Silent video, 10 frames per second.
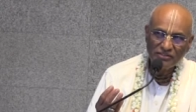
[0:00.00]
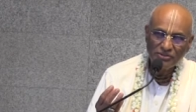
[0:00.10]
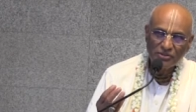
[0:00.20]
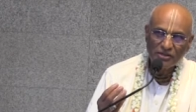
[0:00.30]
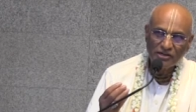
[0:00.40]

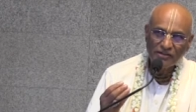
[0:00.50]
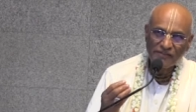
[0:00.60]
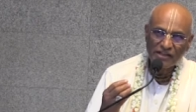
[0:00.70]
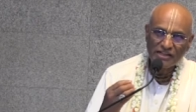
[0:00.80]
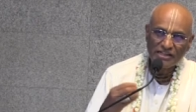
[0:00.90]
You cannot
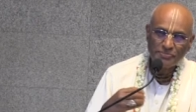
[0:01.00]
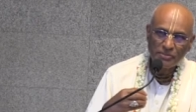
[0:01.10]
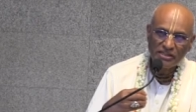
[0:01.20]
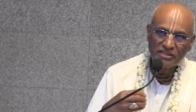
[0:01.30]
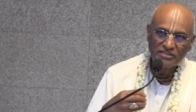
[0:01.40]
have an
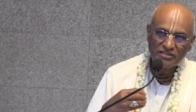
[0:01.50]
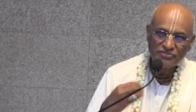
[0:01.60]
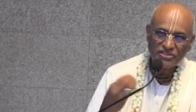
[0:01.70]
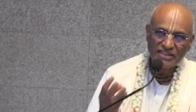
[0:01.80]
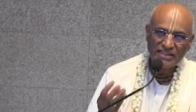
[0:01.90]
experience
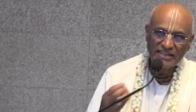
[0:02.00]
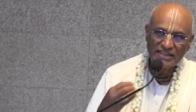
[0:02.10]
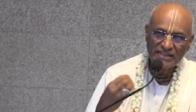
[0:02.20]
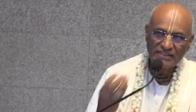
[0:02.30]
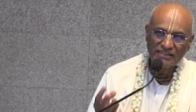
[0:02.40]
of seeing,